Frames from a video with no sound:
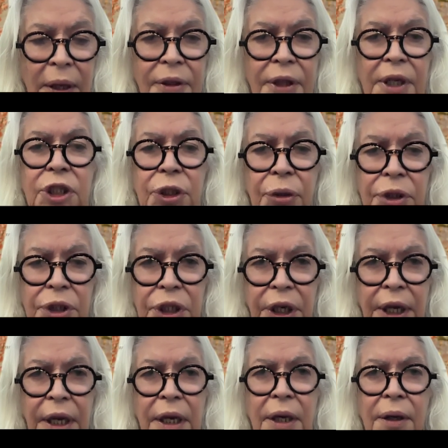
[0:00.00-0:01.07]
this
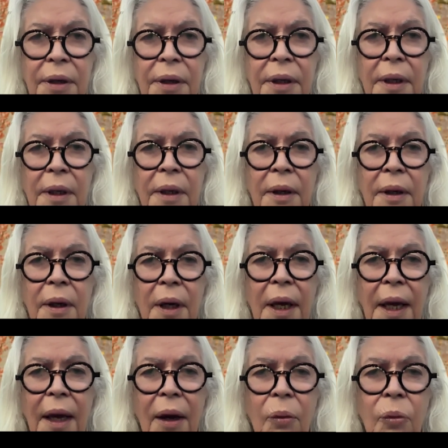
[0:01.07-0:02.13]
critique,
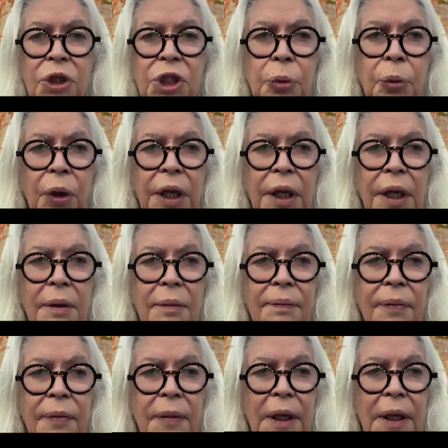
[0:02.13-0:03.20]
which we
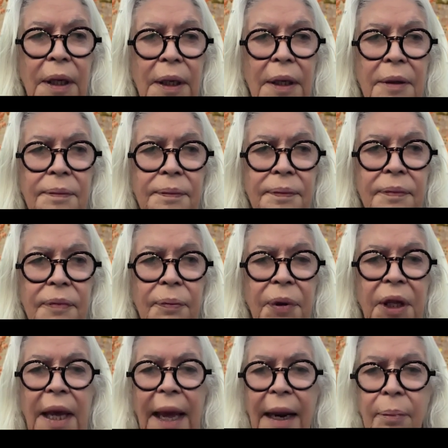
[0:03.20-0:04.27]

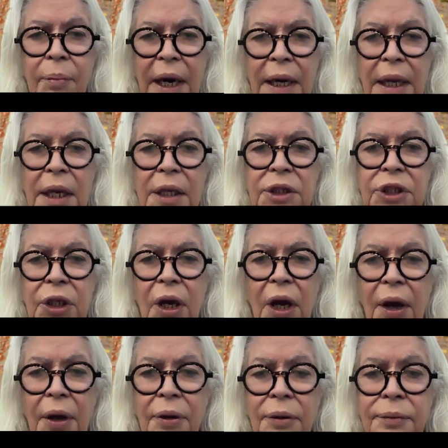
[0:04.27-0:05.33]
began many years
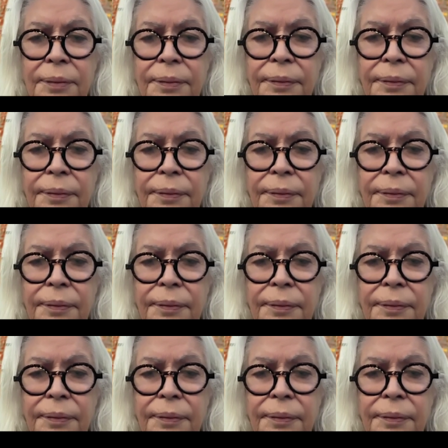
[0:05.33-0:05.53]
ago,